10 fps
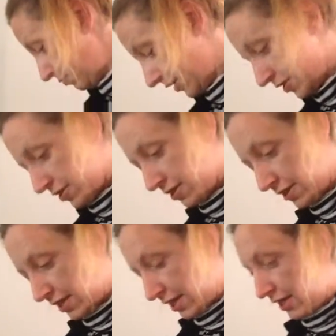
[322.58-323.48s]
brush
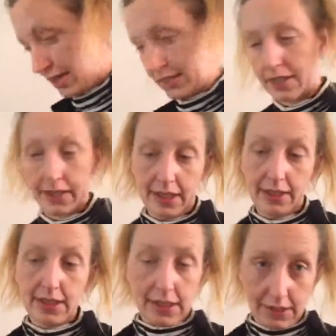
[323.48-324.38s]
is clean.
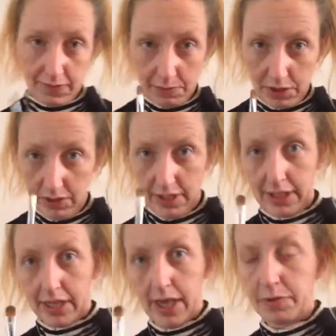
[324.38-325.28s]
This is from
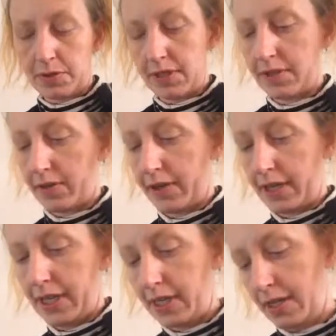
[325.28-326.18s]
Younique. It comes with a starter
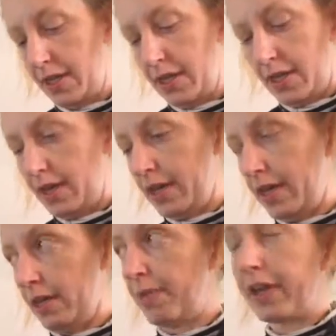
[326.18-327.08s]
kit.
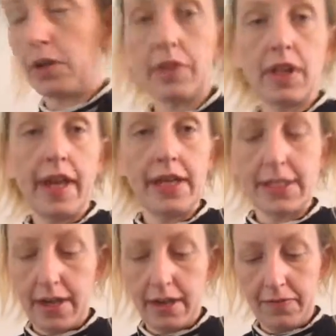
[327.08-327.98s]
I go with the
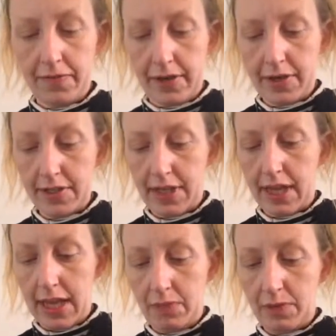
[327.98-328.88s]
lightest color first, and
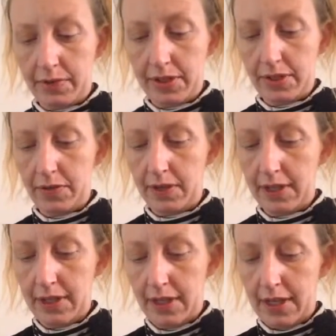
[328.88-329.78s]
again what we're
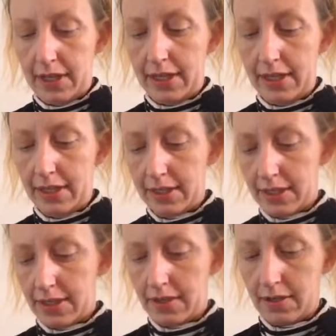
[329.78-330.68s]
doing
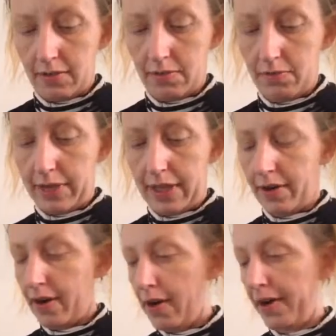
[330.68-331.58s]
is we
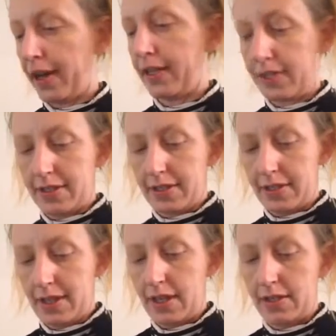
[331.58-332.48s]
are artists,
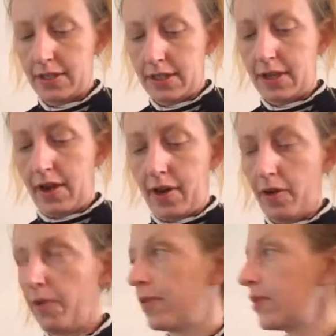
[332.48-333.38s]

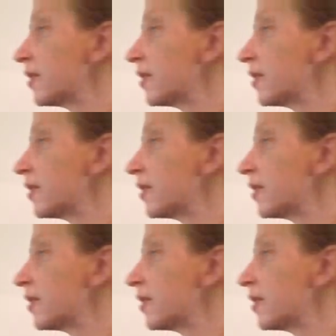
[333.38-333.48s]
so